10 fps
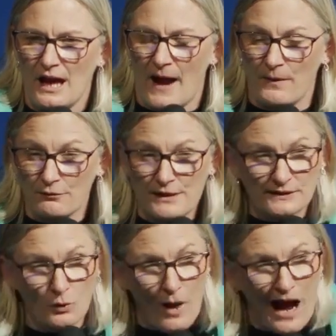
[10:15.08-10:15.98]
And the
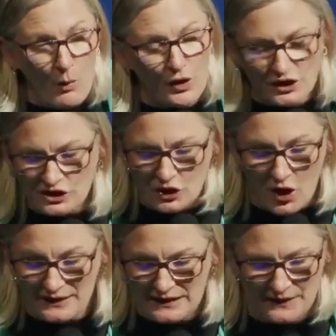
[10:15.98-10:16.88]
reason why I want to
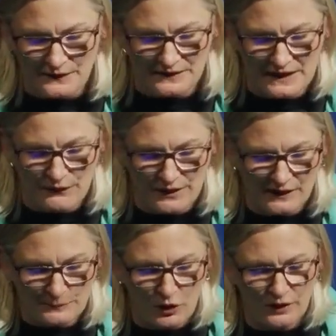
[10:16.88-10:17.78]
start here this evening
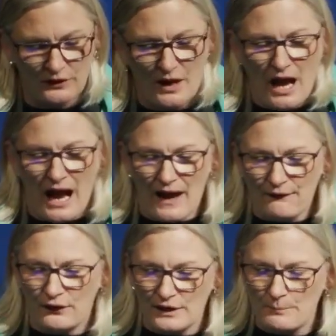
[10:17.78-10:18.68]
is because I
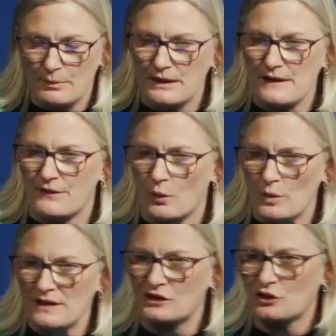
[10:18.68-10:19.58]
fully believe that
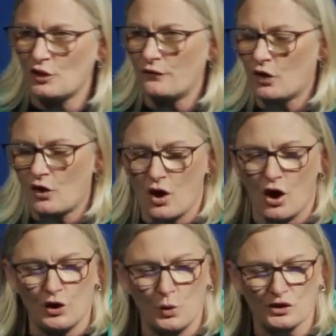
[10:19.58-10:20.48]
we serve a
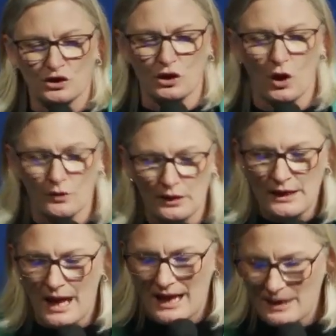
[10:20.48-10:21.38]
God who is
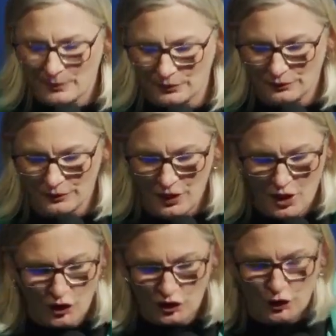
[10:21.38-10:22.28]
totally able
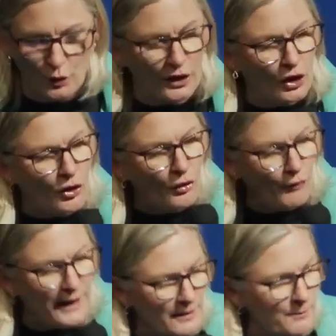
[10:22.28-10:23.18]
to do
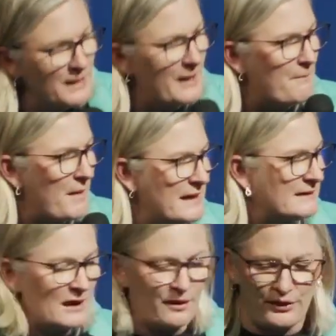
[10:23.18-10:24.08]
incredibly
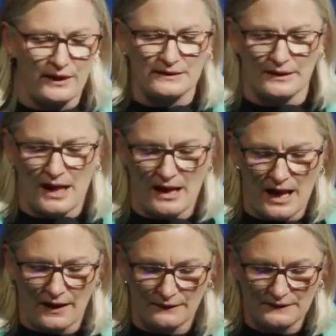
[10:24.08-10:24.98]
amazing things in our
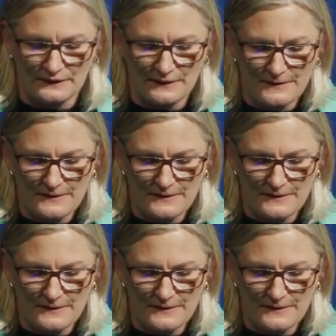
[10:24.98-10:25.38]
lives.